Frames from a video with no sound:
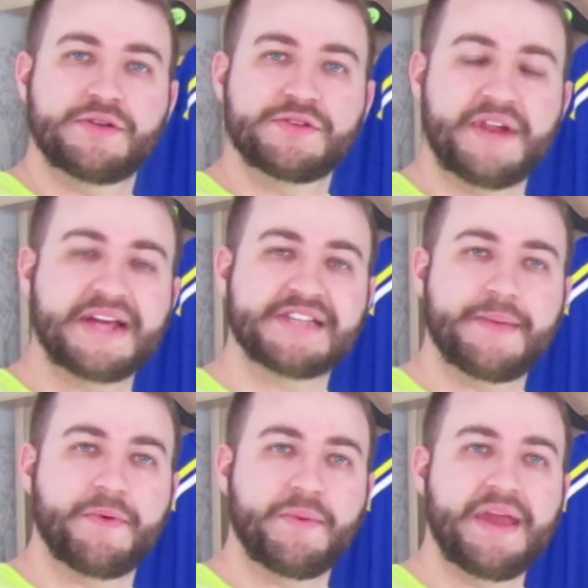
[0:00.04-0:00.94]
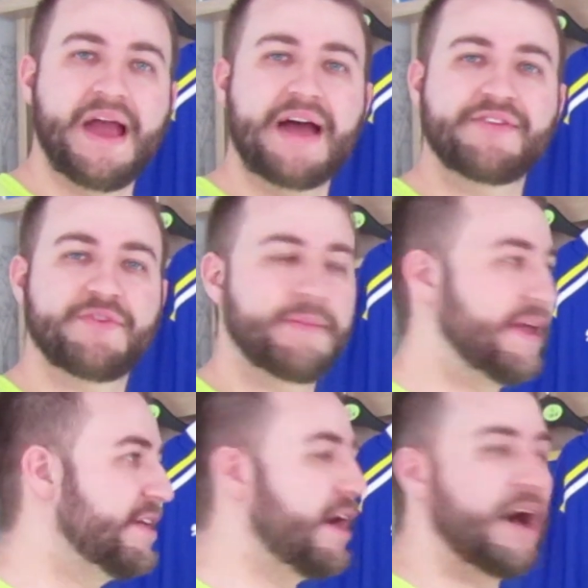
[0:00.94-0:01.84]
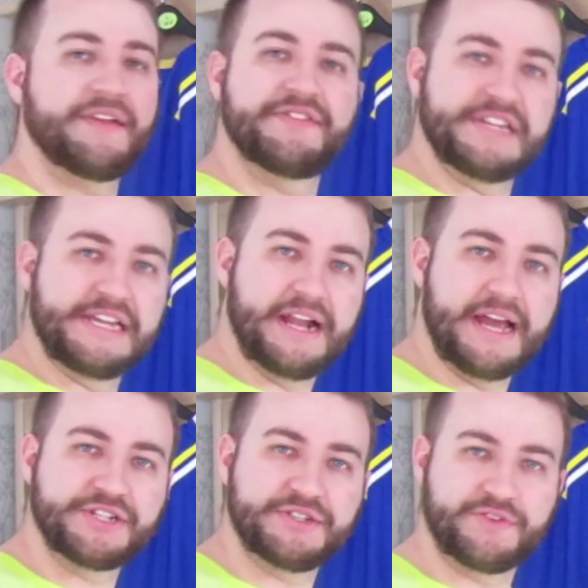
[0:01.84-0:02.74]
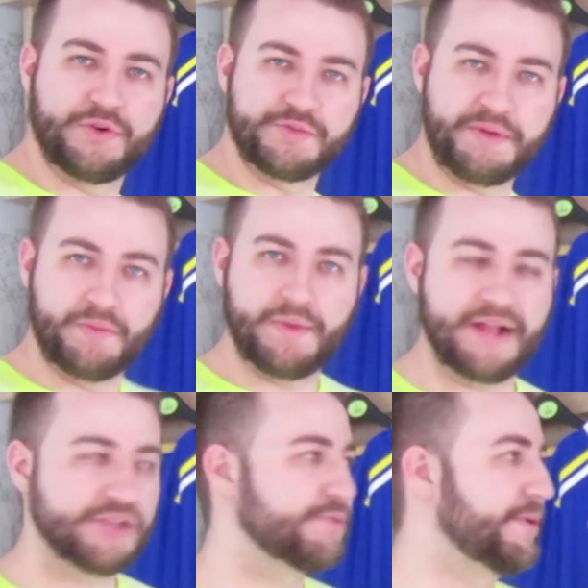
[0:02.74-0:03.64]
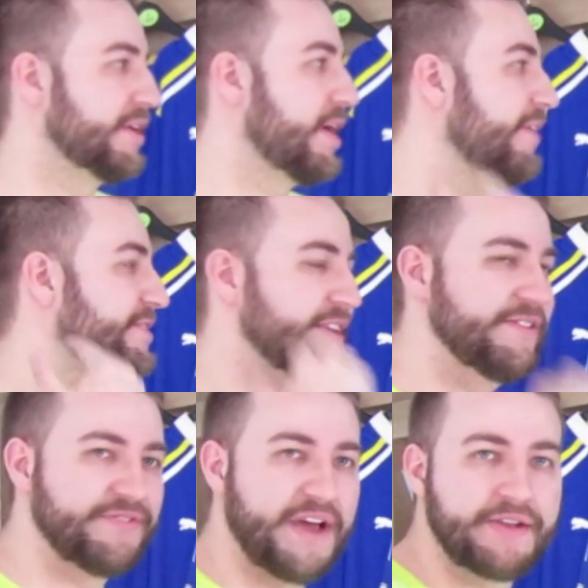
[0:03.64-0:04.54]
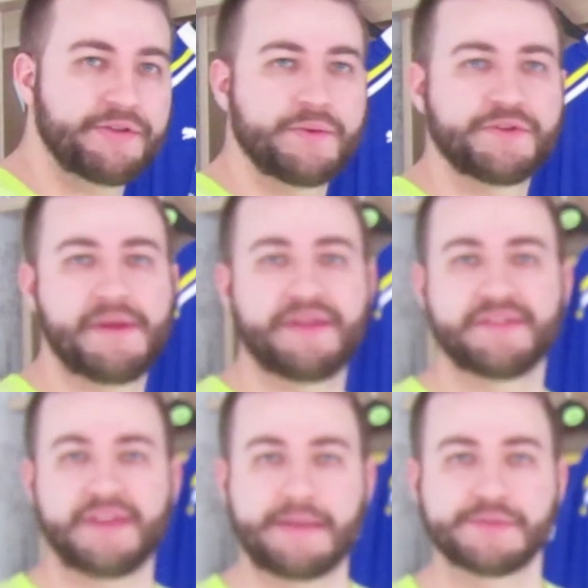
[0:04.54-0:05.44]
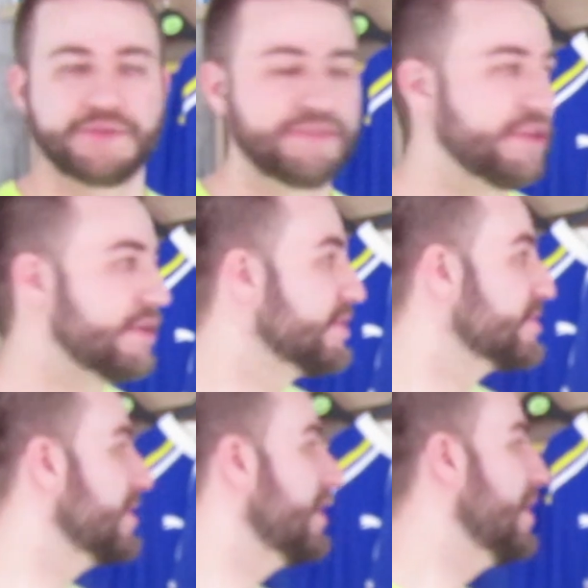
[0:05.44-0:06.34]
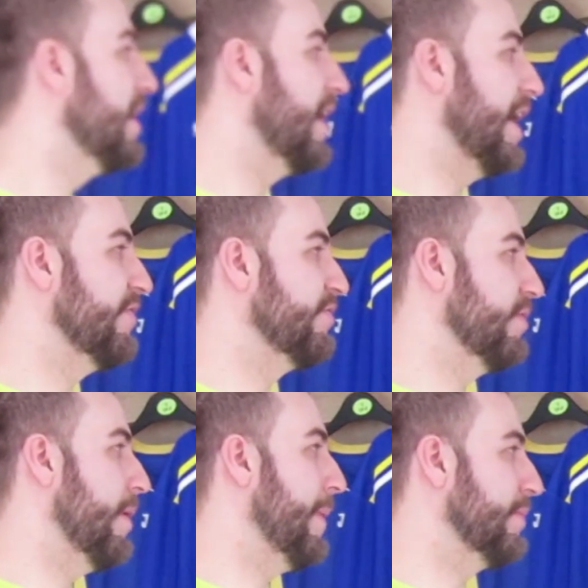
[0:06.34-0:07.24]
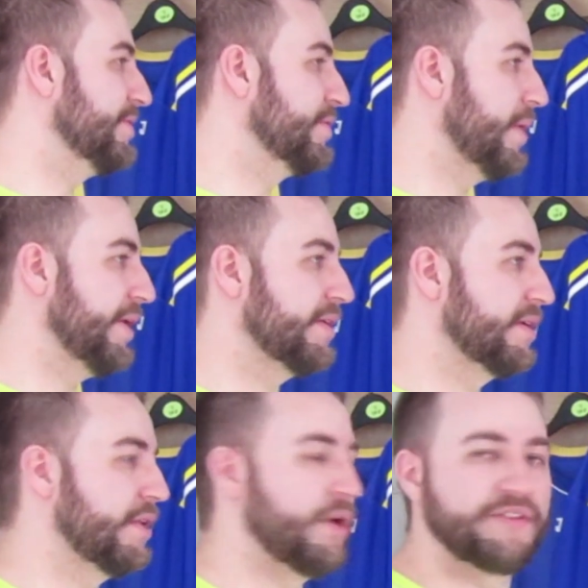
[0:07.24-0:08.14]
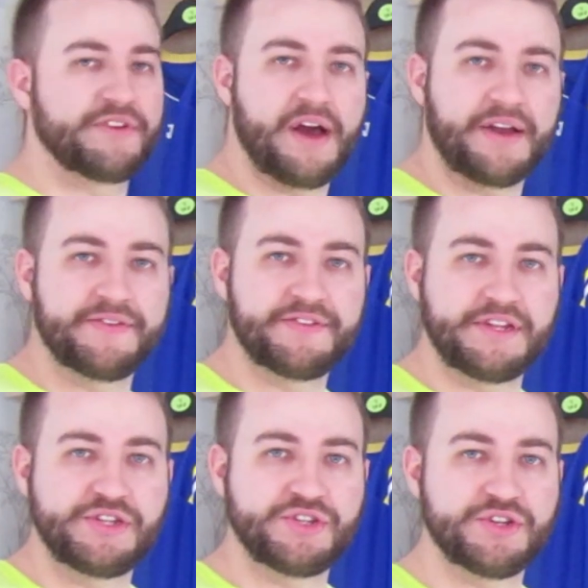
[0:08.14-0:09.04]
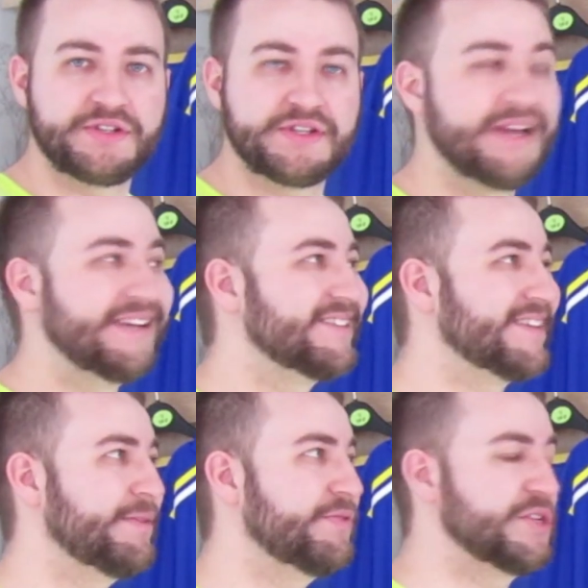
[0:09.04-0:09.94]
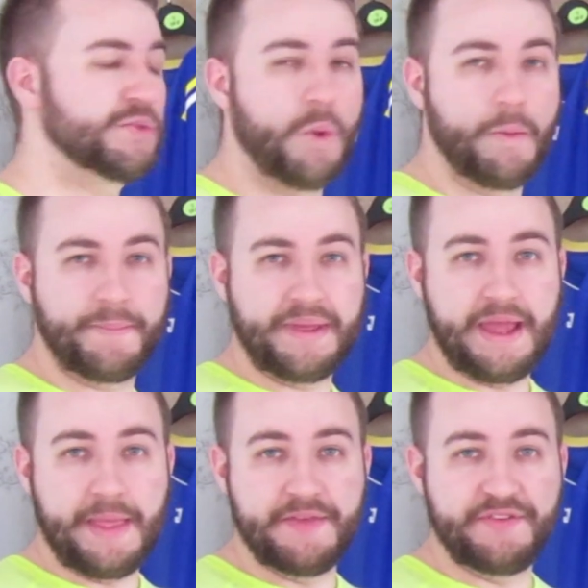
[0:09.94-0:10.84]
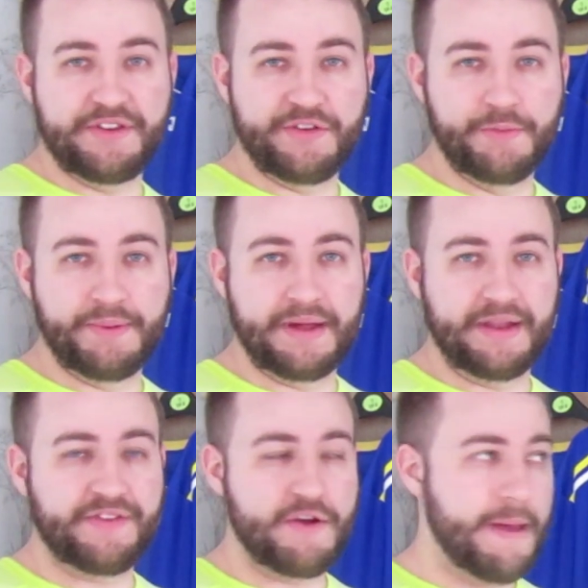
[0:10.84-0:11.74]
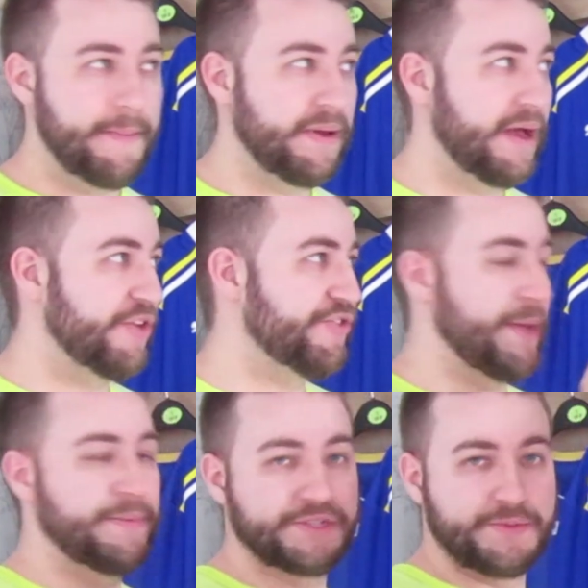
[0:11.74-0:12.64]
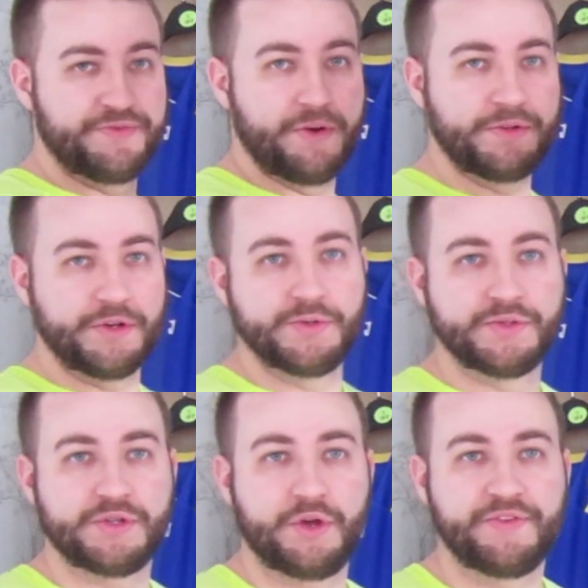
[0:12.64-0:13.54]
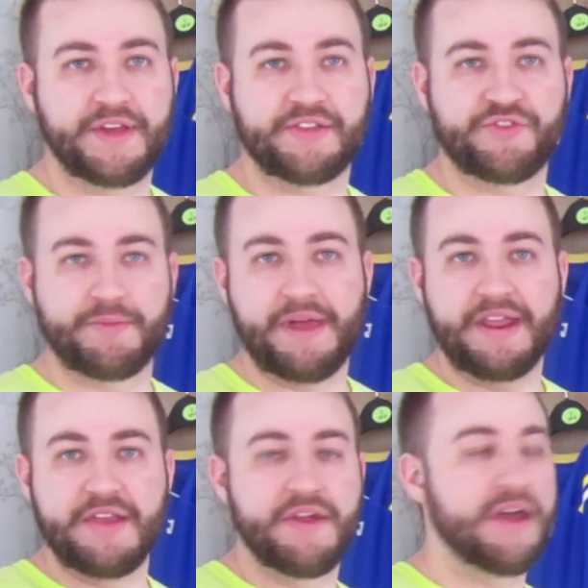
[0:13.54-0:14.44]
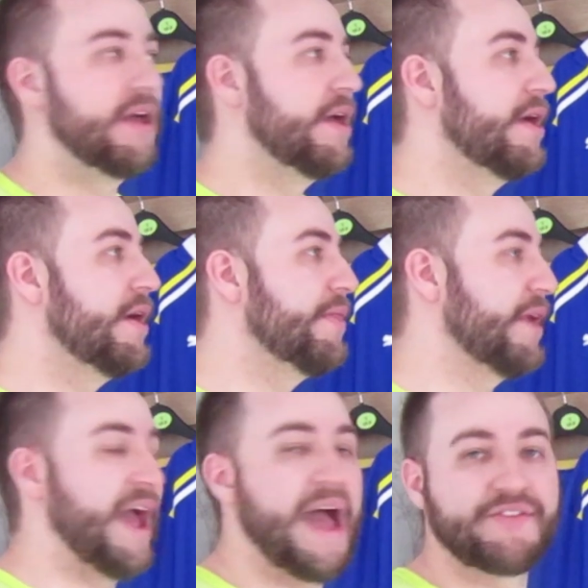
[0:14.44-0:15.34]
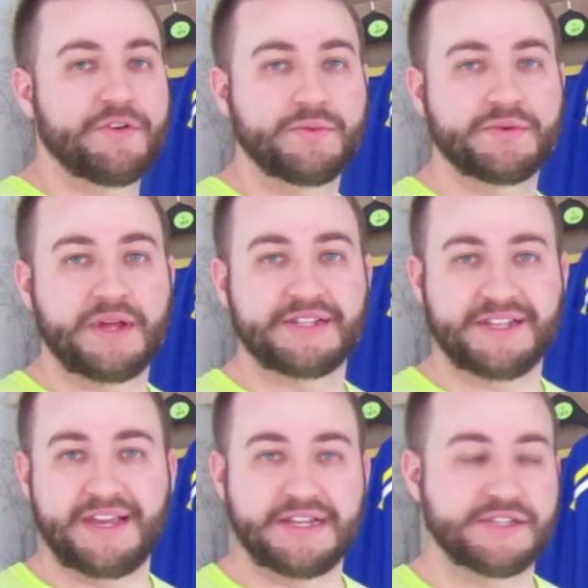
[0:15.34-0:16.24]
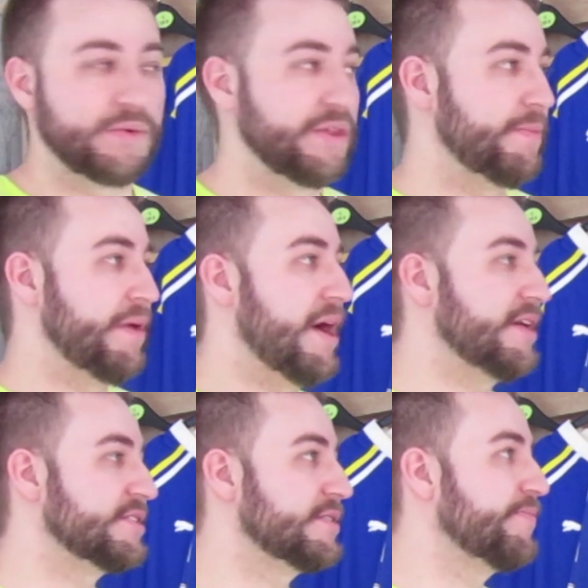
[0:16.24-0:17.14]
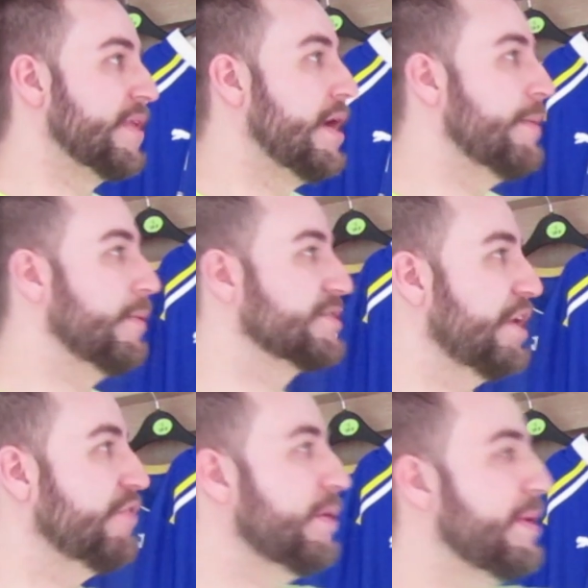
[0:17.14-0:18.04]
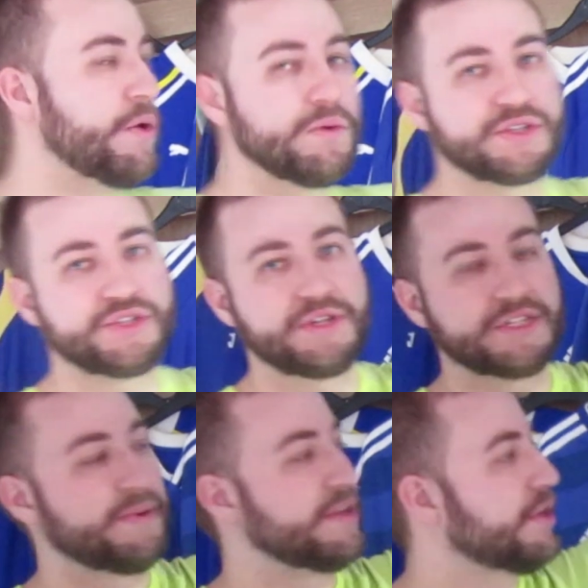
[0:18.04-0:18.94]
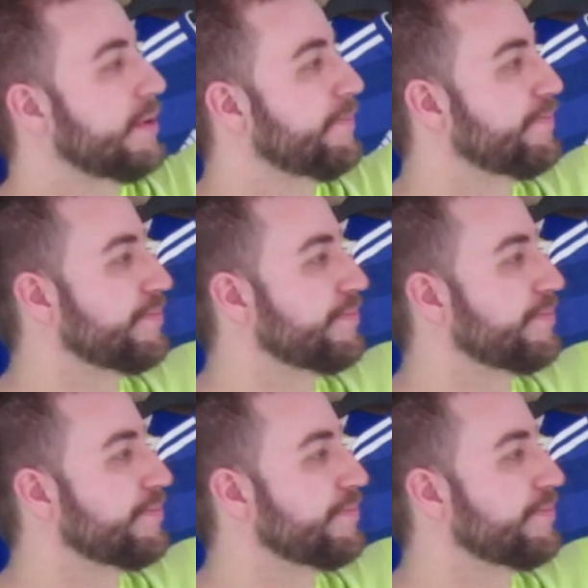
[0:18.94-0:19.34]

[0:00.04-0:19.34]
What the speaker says: So next up we have my Cardiff City collection. Of course, being Welsh, being a Cardiff City fan, going to many of the games over the years, I've mounted quite a lot of Cardiff City shirts, some of which won't be in the video, but if I remember I'll try and put some photos of kits from that era that I have owned as a kid or in the past. But we'll start with one of my older shirts by here.